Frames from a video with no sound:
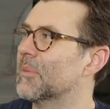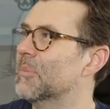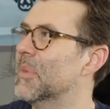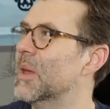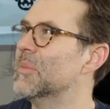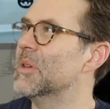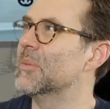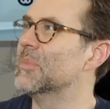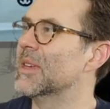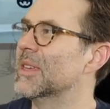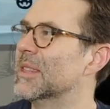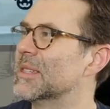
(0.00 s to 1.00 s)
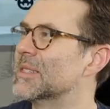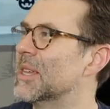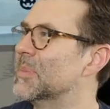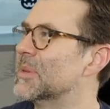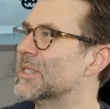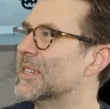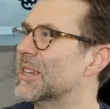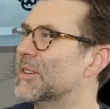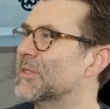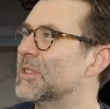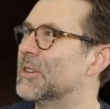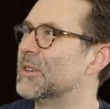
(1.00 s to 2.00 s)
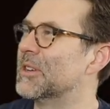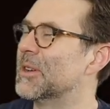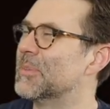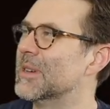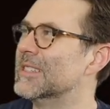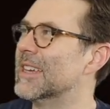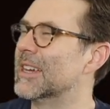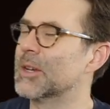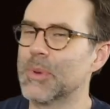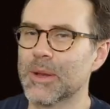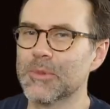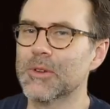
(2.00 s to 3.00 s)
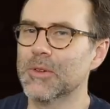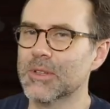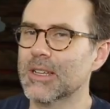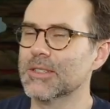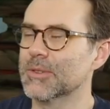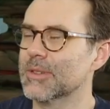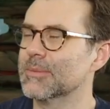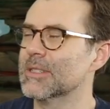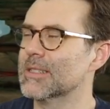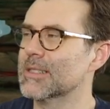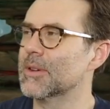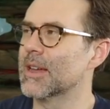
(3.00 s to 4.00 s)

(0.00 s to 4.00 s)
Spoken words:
Maybe I'm making the same mistake of cluttering up my deck, but I'm going to hold on to it. I'm going to see what